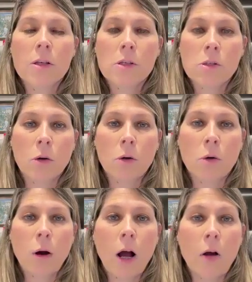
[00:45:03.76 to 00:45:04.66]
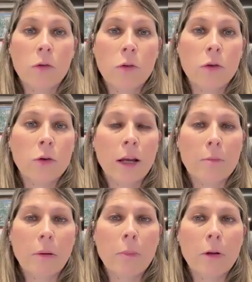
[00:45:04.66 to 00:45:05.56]
So how do you
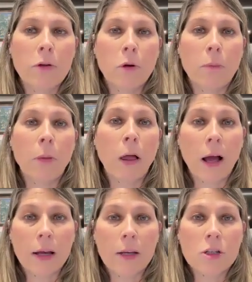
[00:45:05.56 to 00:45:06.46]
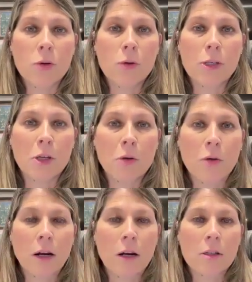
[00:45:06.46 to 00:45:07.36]
get people to oblige to
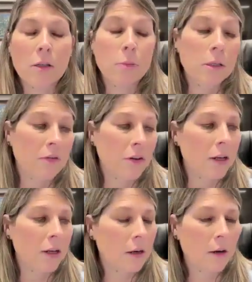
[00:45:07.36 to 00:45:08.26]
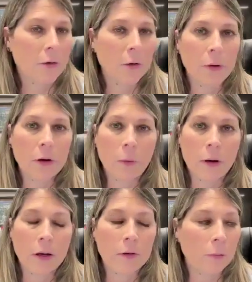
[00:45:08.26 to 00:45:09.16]
Security Council, specifically in a country where no one
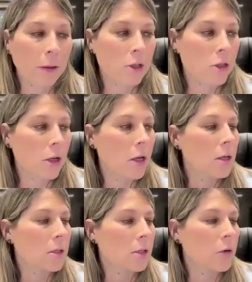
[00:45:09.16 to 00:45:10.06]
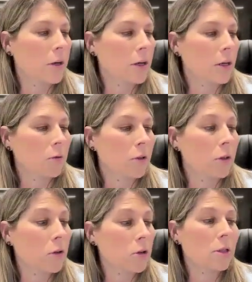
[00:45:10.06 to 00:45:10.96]
here obliged Security Council
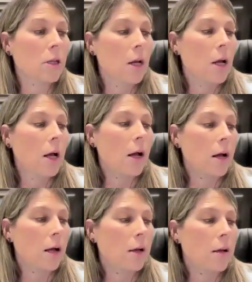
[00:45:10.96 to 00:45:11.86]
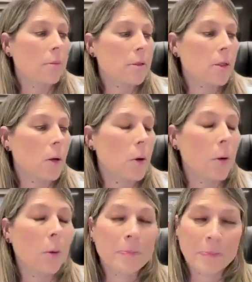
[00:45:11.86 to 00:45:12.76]
resolutions?
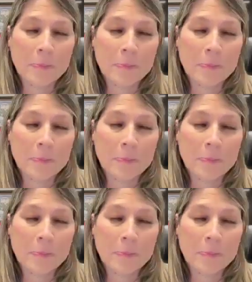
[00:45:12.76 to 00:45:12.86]
So